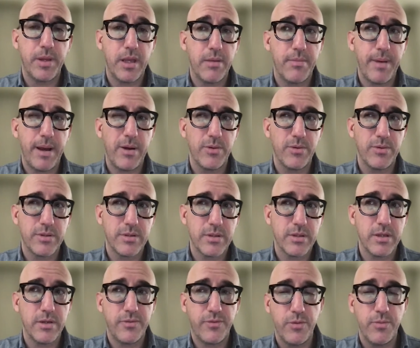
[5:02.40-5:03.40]
about
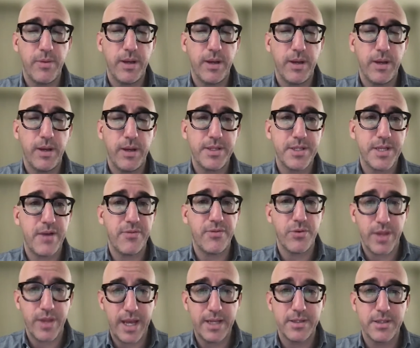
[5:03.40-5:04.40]
a few months after
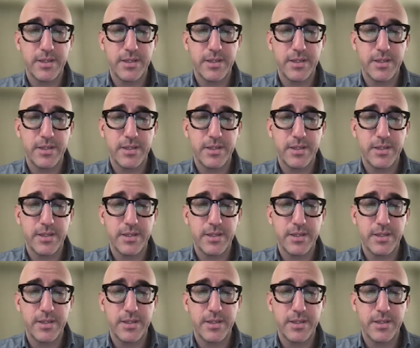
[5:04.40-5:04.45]
that.